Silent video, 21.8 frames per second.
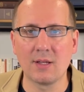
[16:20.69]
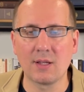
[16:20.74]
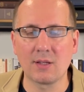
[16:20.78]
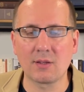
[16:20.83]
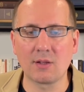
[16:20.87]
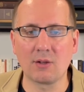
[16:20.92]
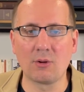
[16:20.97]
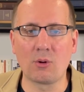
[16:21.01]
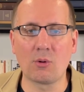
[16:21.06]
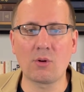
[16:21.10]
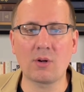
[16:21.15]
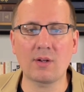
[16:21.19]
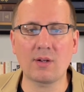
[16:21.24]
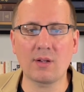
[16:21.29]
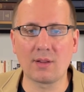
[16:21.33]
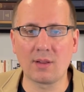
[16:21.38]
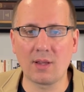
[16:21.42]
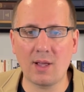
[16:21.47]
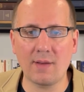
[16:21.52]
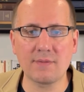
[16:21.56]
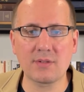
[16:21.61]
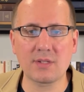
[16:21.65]
The Lord
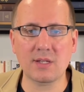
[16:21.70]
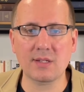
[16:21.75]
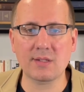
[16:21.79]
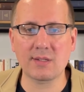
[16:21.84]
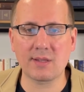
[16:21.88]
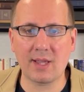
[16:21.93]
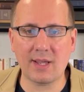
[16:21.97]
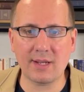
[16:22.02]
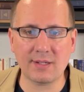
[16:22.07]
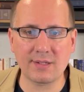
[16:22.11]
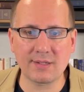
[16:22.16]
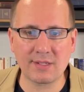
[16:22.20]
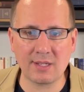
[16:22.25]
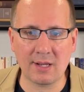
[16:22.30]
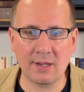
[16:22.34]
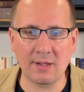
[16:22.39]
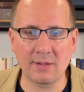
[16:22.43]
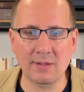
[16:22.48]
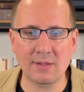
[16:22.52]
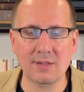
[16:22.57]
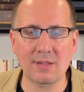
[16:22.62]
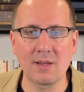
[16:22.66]
loves us like
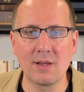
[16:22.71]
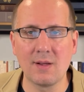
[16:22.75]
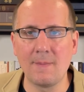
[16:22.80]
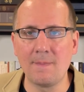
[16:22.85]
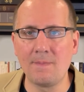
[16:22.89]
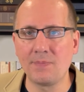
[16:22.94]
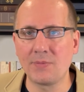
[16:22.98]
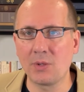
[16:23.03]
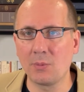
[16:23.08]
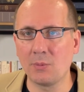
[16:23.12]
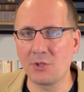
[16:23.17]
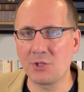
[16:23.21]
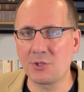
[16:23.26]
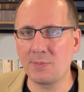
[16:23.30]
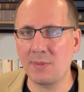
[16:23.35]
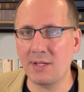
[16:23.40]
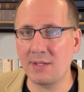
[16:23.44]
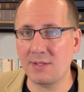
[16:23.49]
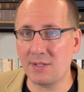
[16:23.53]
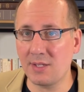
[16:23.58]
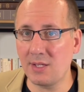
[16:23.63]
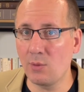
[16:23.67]
sons, which
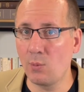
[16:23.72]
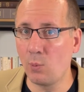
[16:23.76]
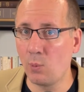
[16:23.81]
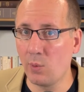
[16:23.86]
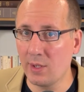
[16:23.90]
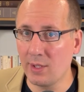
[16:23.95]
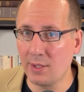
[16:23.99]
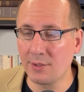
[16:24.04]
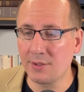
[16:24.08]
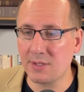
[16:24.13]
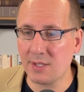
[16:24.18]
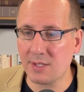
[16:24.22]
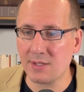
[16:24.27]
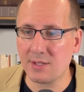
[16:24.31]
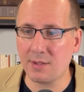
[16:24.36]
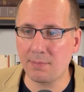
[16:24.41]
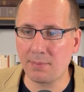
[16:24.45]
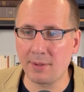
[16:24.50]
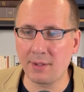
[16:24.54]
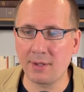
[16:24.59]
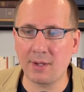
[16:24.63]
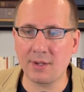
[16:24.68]
means he will
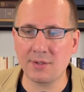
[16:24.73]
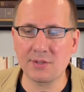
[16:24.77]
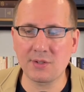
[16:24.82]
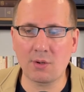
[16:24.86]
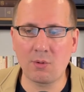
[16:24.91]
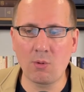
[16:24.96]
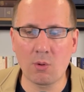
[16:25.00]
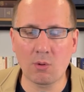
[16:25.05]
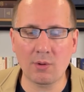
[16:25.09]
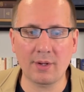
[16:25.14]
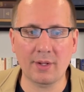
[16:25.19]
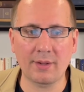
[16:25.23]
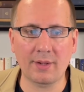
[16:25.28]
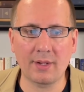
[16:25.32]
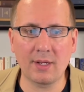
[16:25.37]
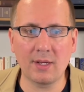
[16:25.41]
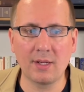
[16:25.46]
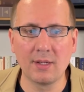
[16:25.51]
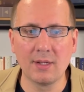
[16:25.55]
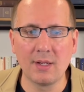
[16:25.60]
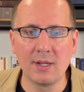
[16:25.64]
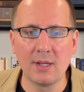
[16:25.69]
discipline us
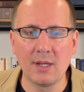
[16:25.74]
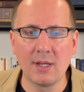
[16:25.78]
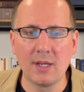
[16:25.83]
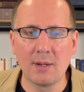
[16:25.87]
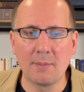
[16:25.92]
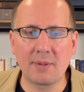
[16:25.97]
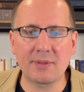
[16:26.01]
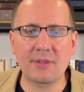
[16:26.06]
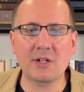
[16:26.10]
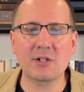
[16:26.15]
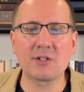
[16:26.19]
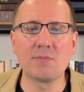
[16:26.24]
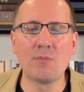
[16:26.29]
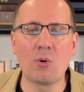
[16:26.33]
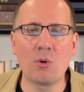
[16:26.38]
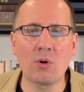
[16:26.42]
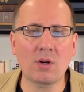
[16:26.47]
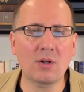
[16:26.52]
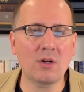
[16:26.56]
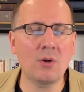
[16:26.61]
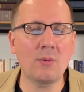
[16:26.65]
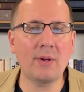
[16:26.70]
accordingly. But there's
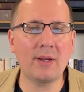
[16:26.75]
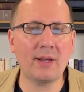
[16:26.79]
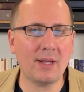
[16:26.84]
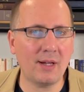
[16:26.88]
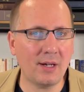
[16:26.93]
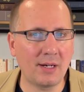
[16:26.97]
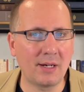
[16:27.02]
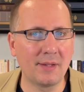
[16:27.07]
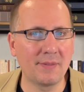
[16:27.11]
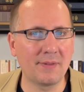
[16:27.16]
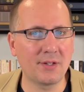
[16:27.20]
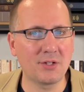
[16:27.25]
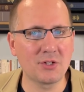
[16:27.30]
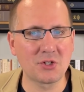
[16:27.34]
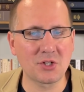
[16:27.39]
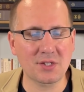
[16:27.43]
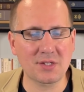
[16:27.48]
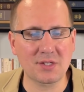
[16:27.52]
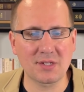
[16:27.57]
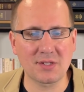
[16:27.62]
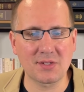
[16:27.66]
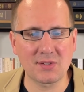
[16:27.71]
more going on than
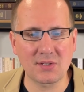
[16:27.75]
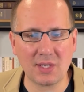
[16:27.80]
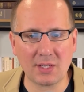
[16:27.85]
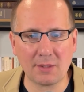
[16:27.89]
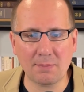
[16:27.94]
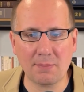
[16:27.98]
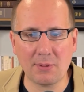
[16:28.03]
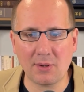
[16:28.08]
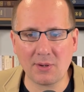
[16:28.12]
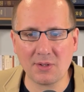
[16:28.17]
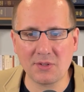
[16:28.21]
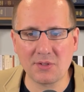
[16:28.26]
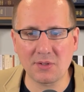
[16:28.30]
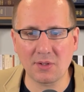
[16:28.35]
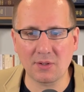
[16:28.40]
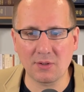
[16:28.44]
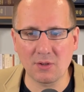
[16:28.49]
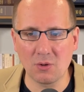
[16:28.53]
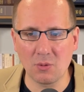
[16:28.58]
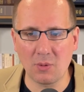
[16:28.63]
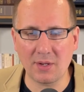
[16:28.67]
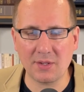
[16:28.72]
just a sick person
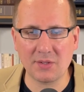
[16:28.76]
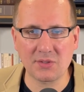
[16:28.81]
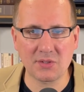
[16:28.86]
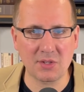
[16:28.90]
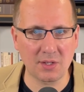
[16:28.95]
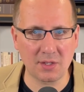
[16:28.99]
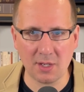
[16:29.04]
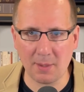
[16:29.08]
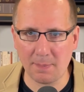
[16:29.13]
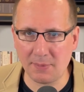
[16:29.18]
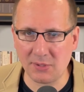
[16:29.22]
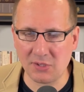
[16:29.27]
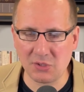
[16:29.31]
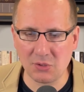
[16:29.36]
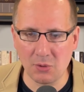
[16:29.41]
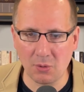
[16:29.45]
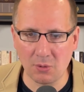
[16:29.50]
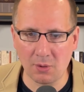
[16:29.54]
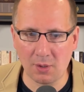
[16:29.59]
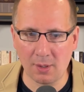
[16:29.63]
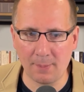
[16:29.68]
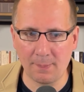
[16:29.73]
who has sinned up a
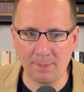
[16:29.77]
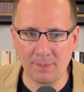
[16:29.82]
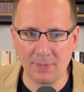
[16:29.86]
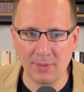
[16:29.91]
storm.